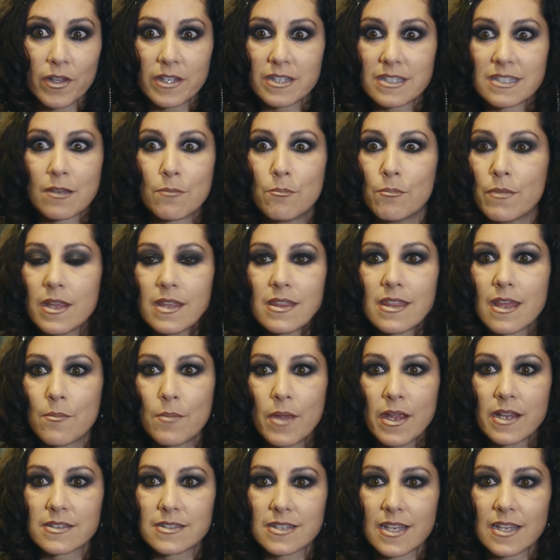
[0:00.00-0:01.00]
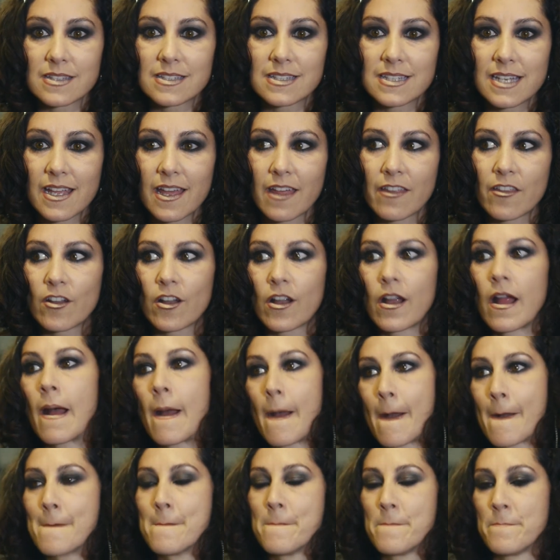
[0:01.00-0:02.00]
and to me they make sense together,
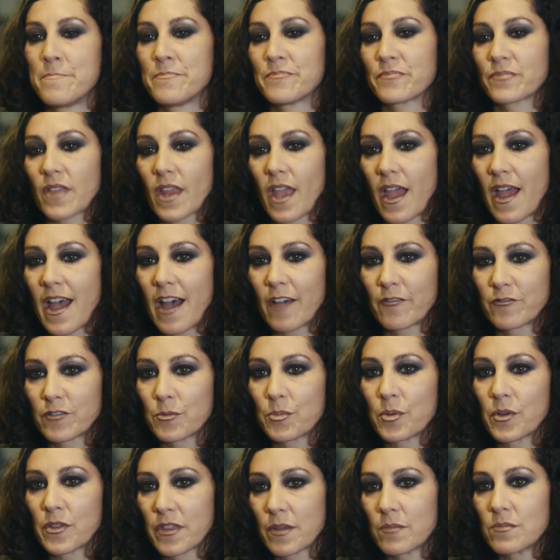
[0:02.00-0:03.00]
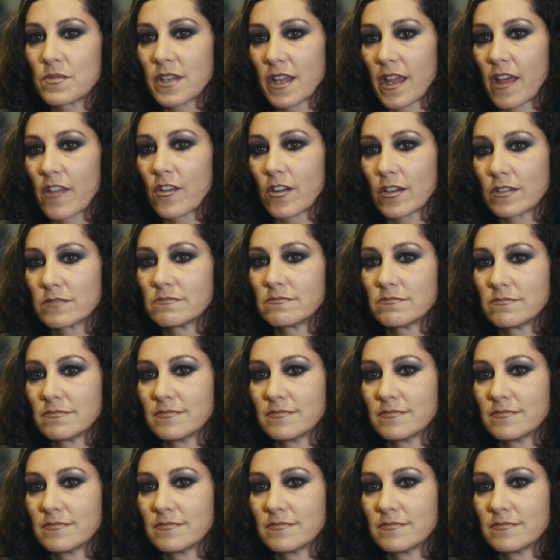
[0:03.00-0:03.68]
I have to put them together.